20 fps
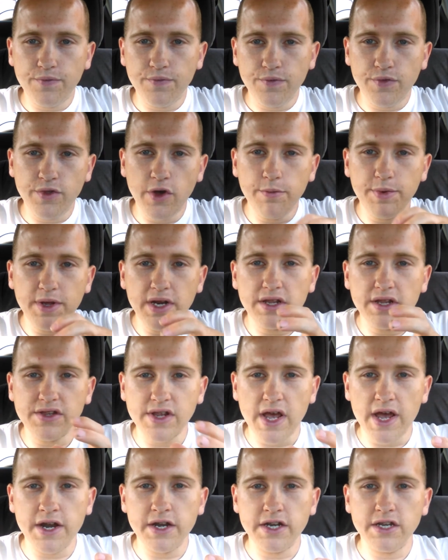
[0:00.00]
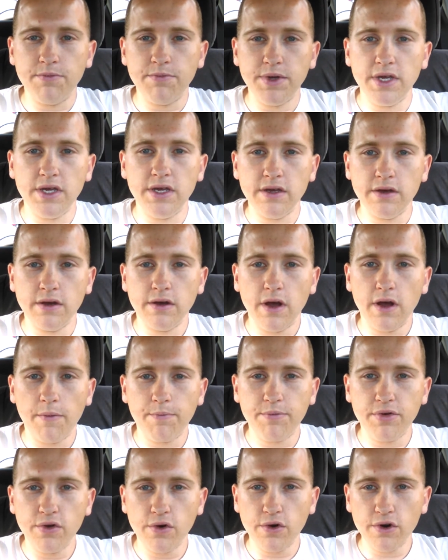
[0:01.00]
they'll be designed to be a
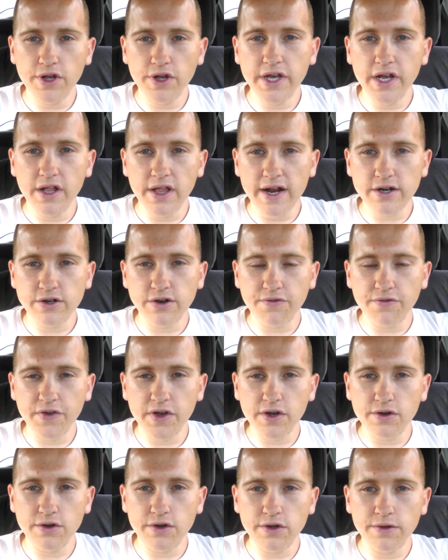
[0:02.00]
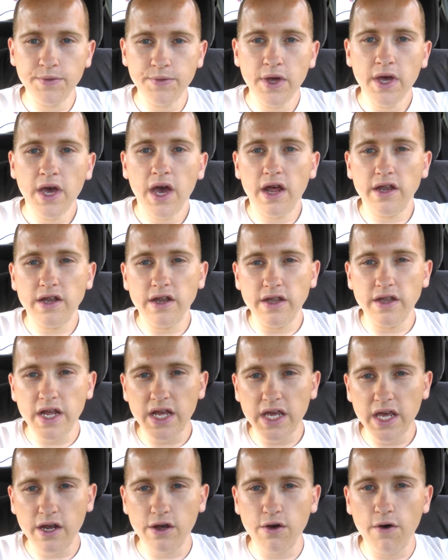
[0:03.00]
purely electric vehicle, and then they
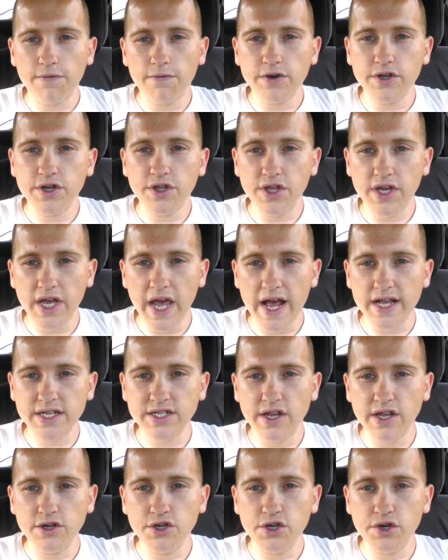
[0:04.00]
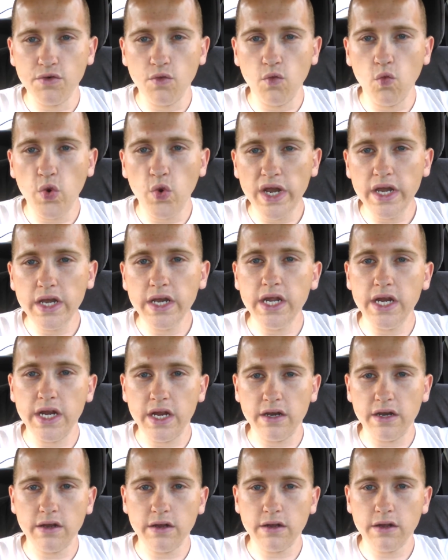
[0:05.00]
kick over to the gas engine when
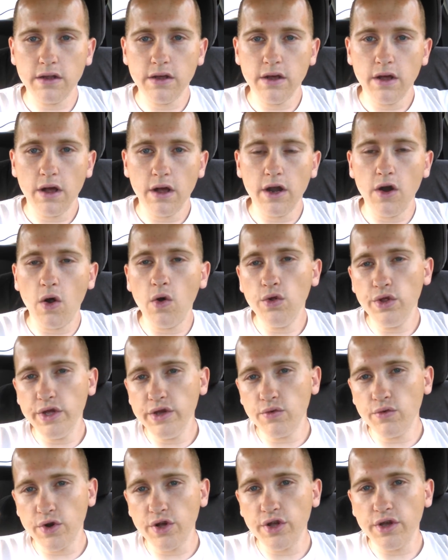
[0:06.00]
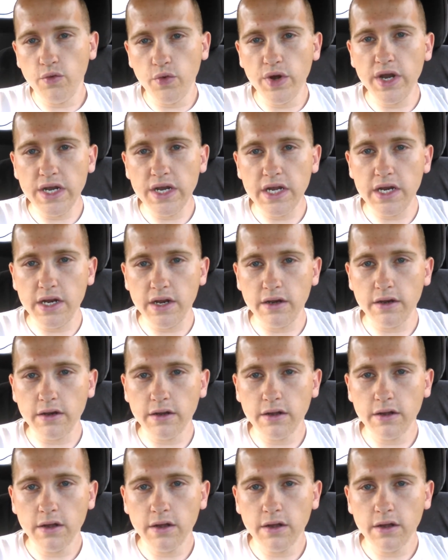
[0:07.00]
needed, and only really when needed.